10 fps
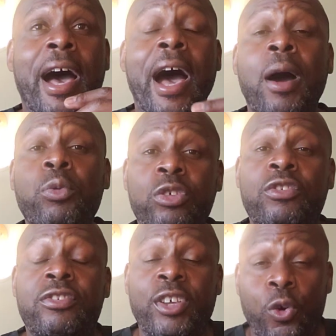I was
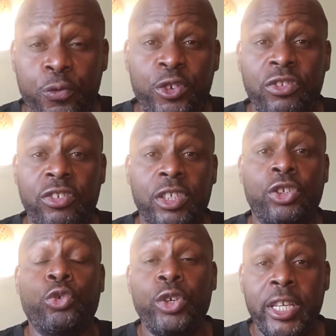selfish and
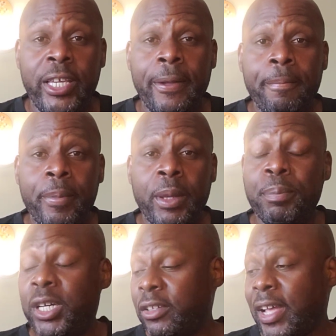greedy
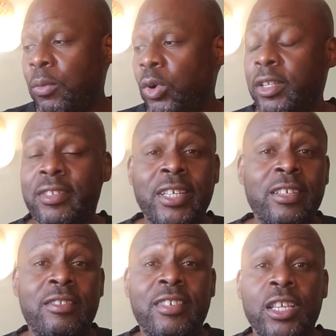because I wanted to
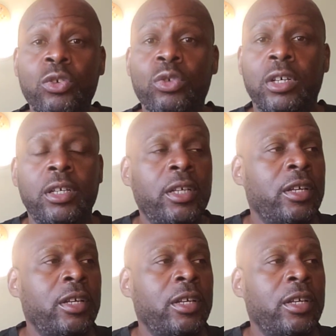continue to